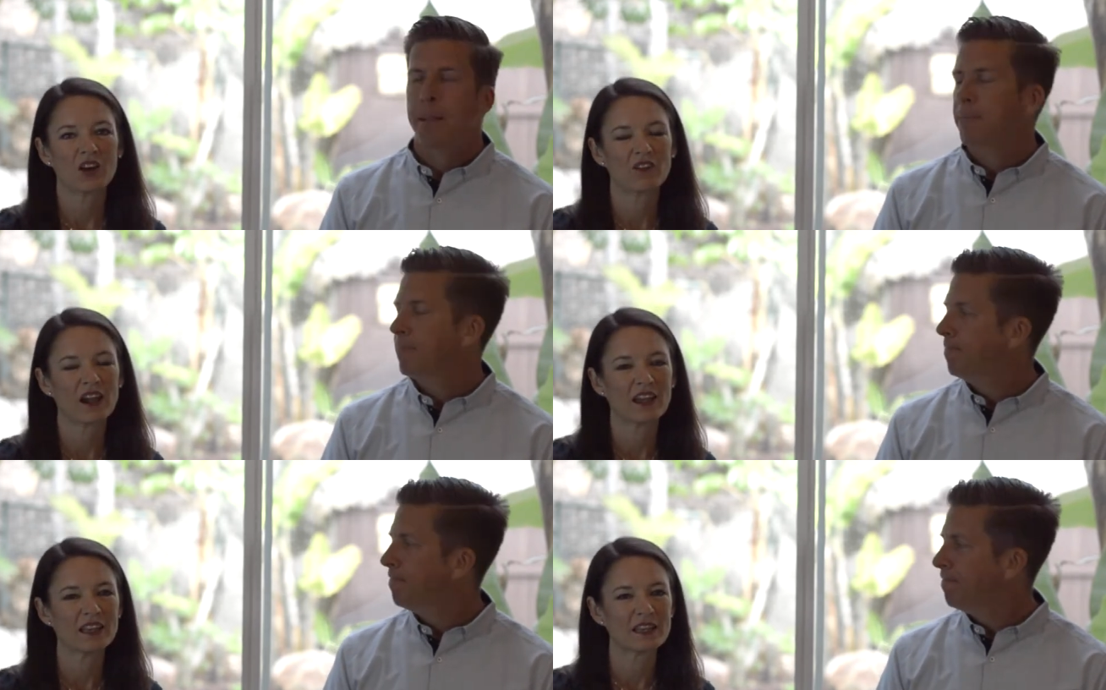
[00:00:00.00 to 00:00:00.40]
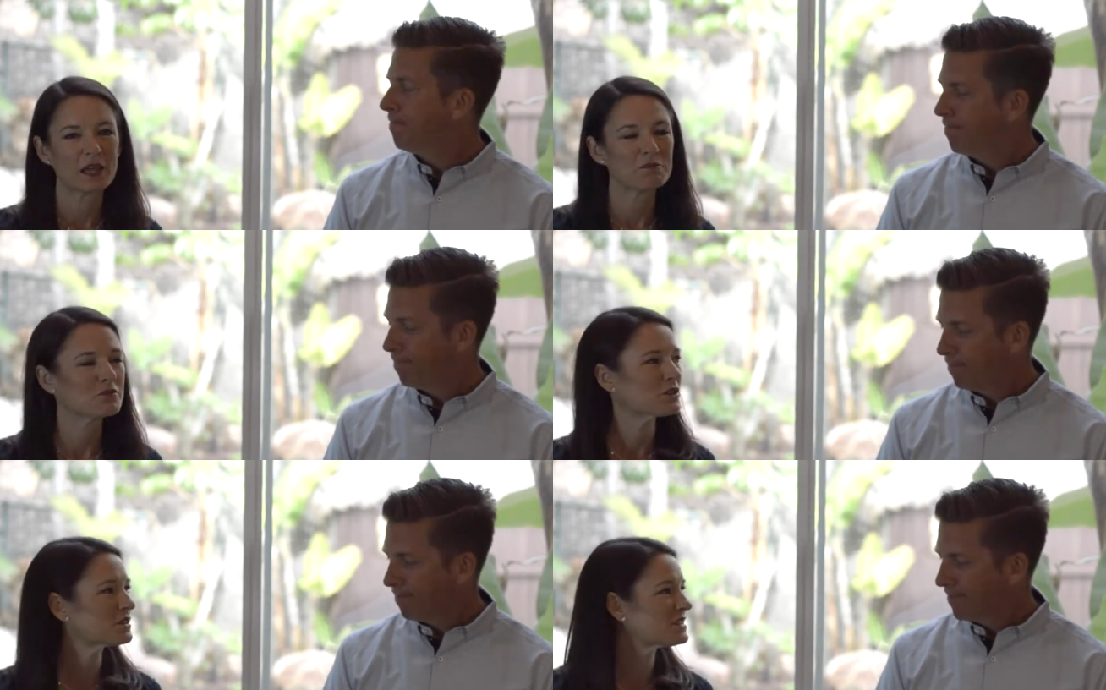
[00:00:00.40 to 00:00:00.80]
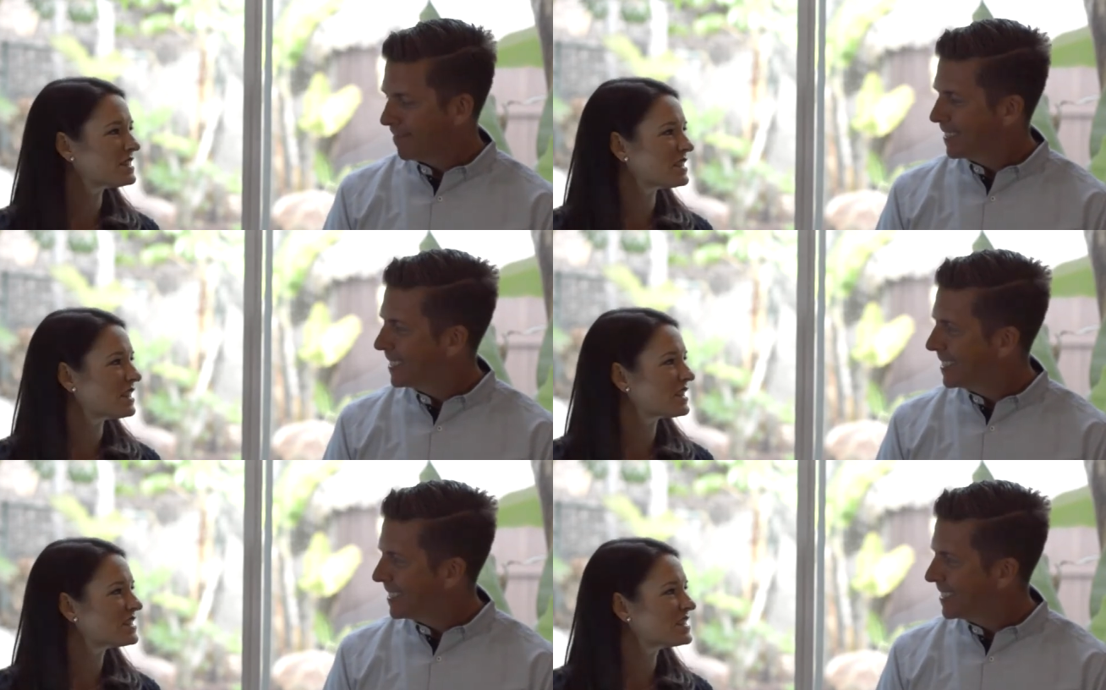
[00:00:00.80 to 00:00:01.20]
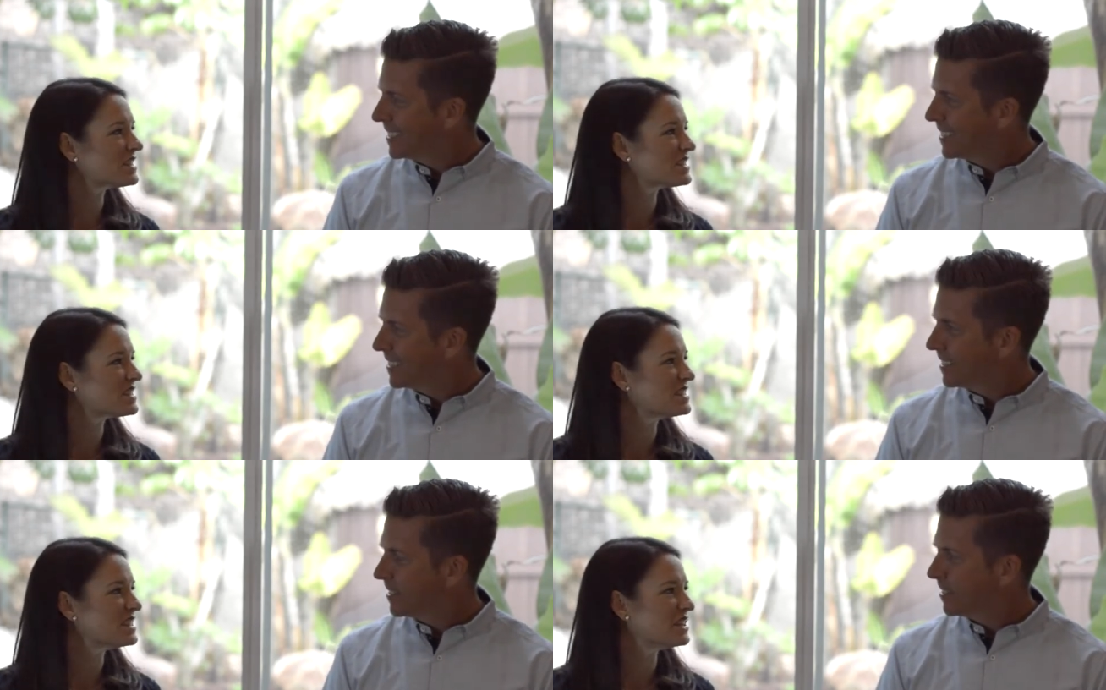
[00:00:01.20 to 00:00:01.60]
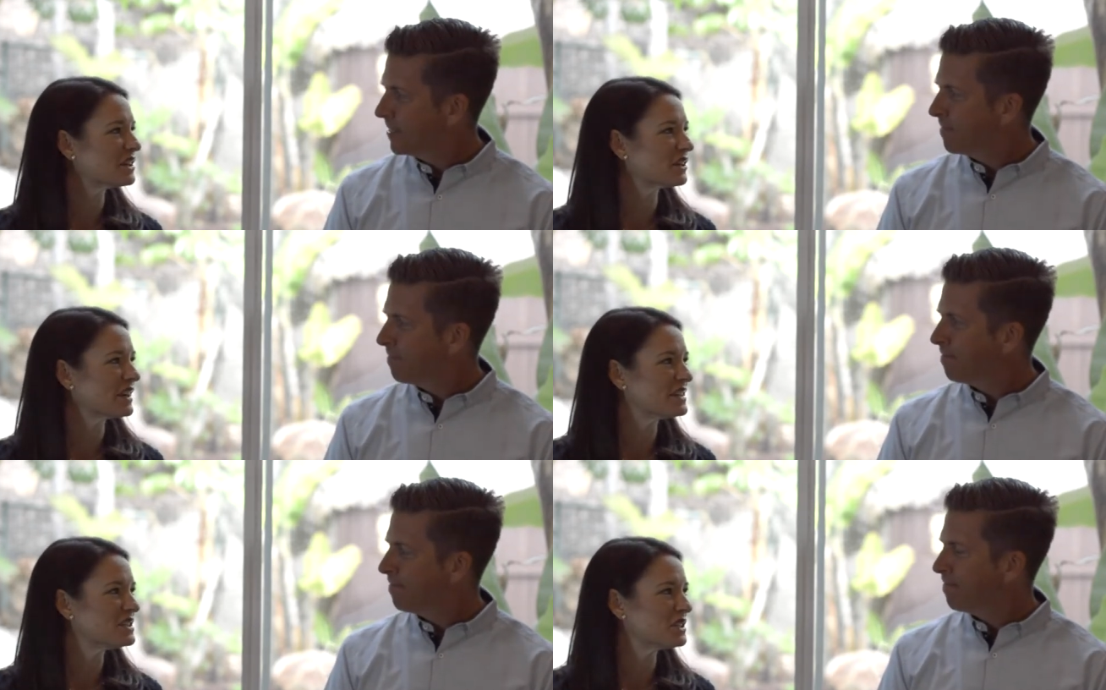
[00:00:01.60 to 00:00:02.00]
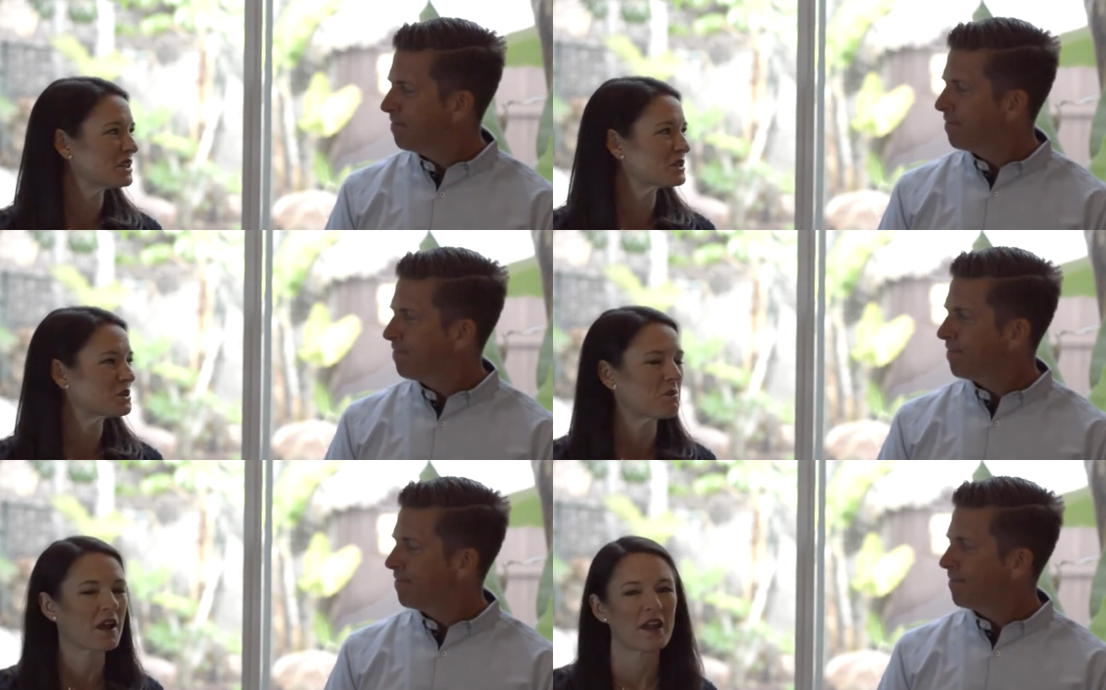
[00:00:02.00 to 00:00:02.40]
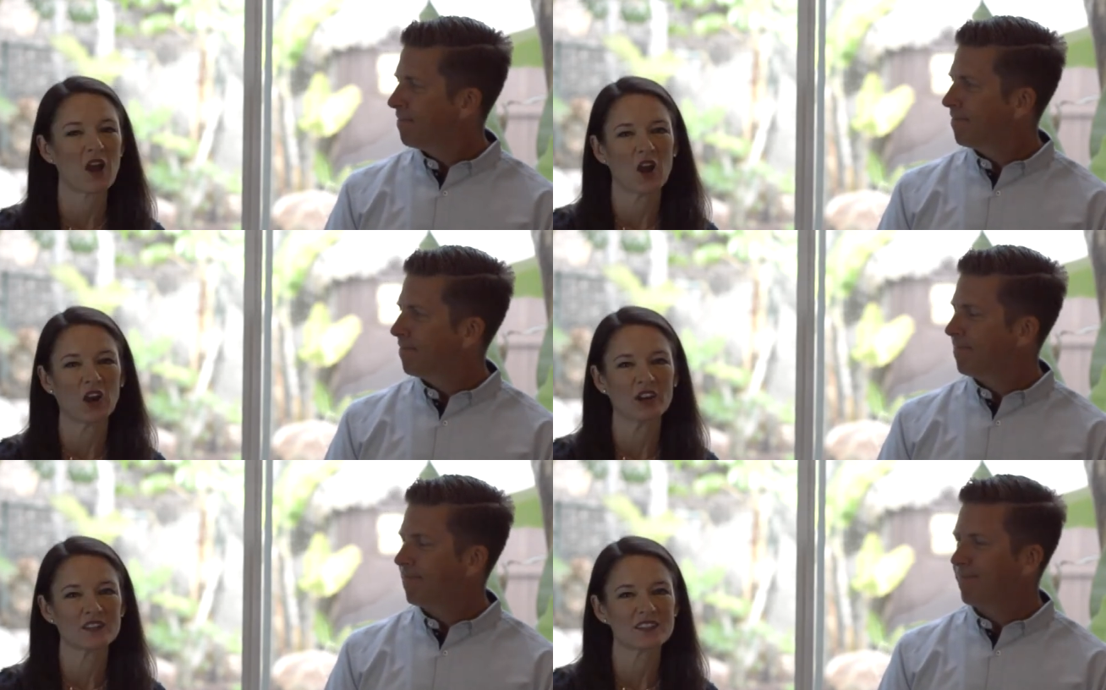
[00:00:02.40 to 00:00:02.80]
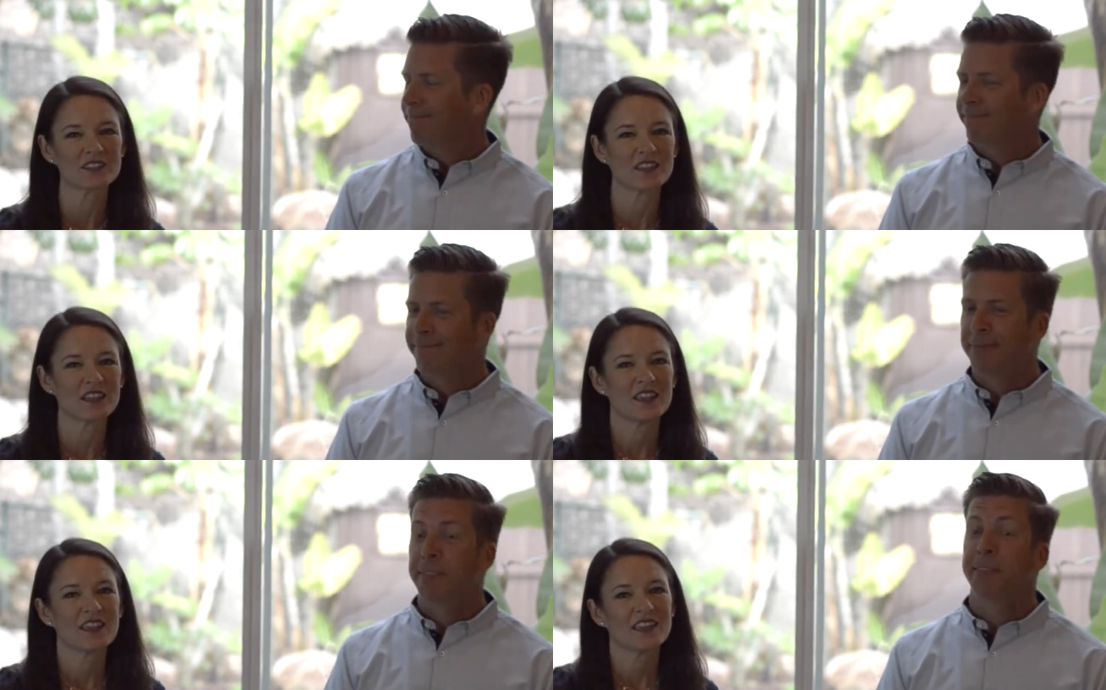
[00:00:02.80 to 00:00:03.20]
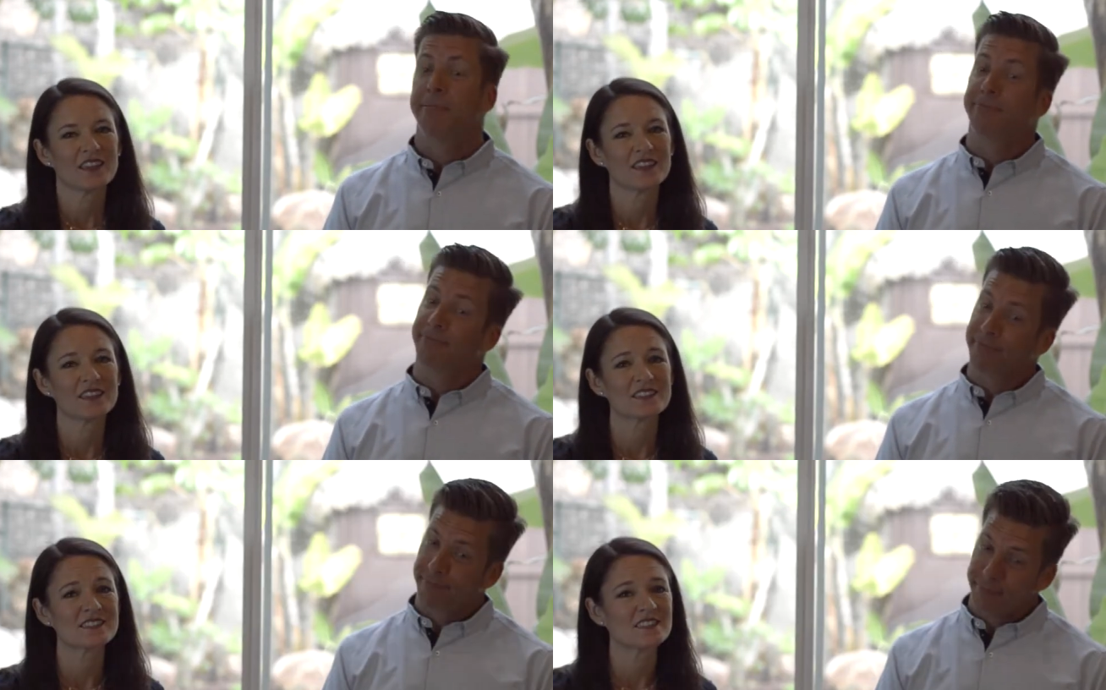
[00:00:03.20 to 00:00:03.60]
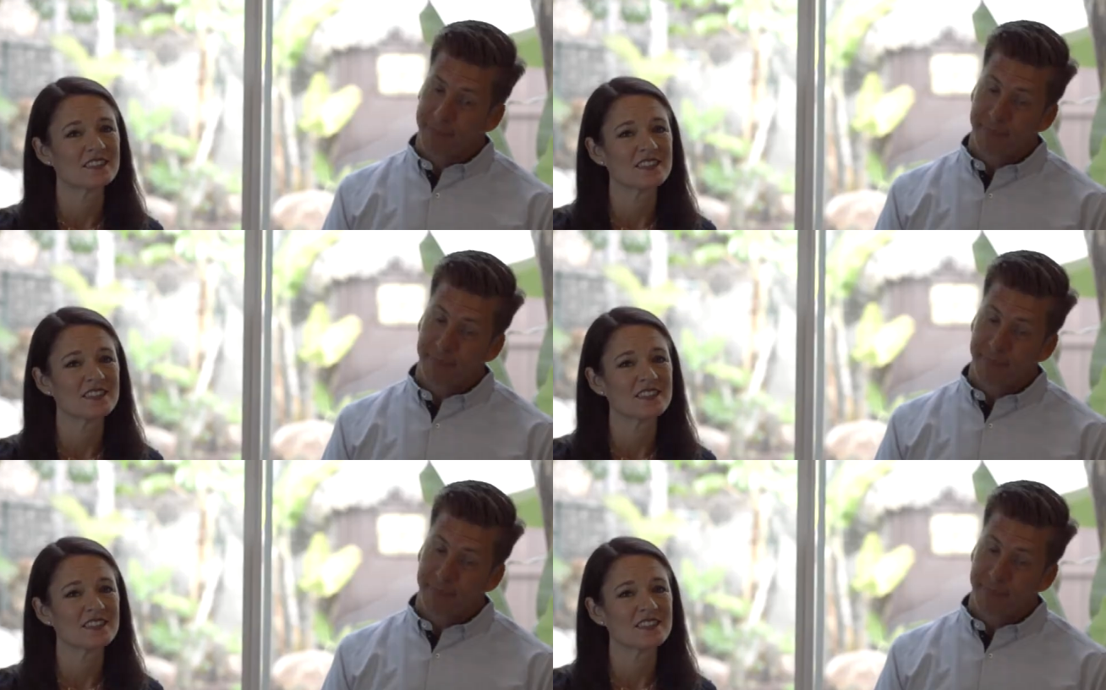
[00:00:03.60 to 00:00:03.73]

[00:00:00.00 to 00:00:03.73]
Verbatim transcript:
Speaker 1: All right, number six is near and dear to my heart is